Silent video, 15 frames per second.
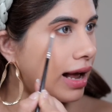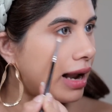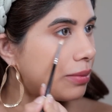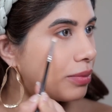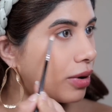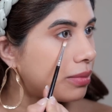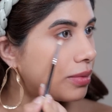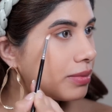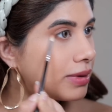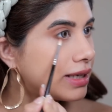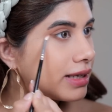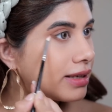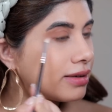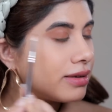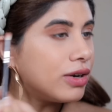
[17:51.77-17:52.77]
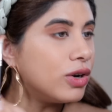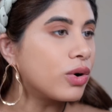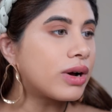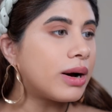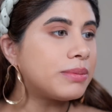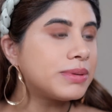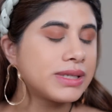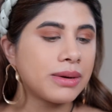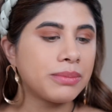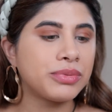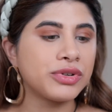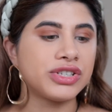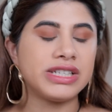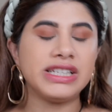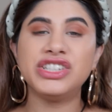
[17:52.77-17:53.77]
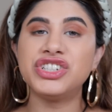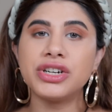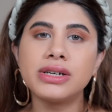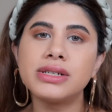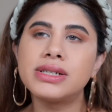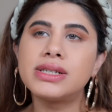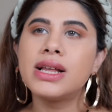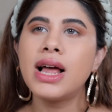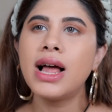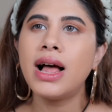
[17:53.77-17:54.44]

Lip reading: I'll probably look up some procedures